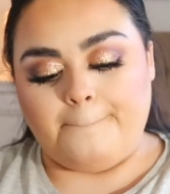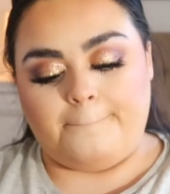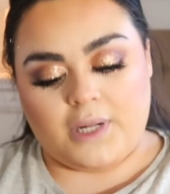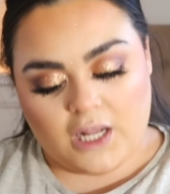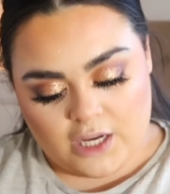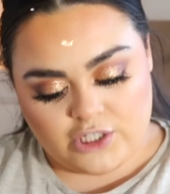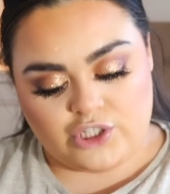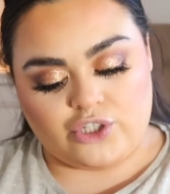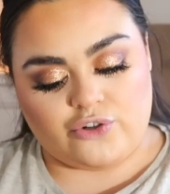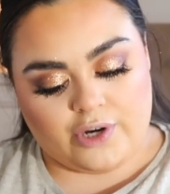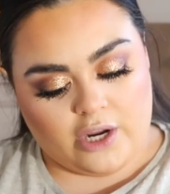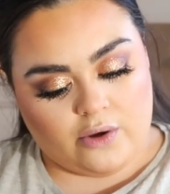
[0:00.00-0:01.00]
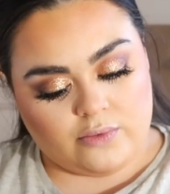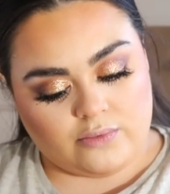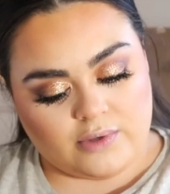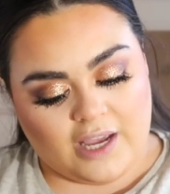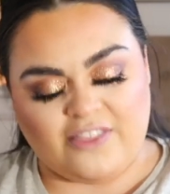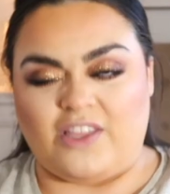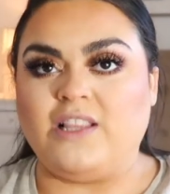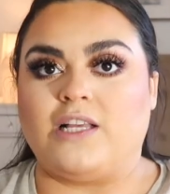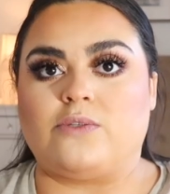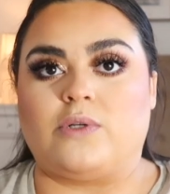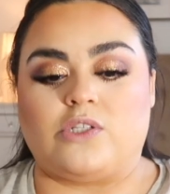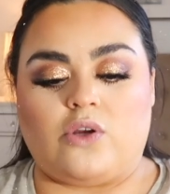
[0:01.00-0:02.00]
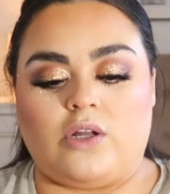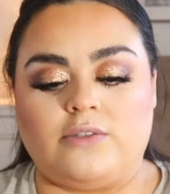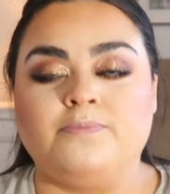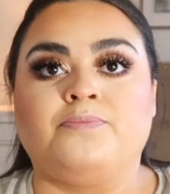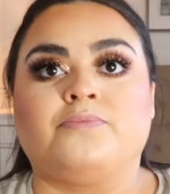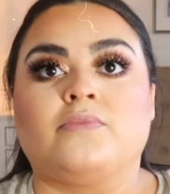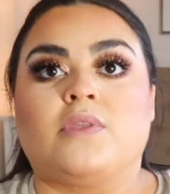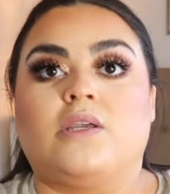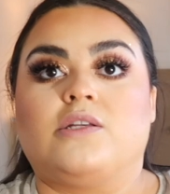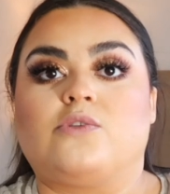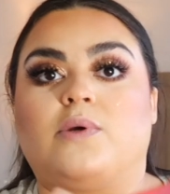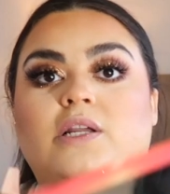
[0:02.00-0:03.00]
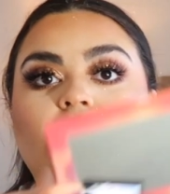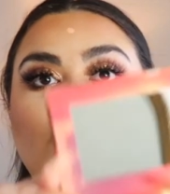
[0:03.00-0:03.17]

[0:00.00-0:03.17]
Blush Trio. I think that's what it's called. That's what it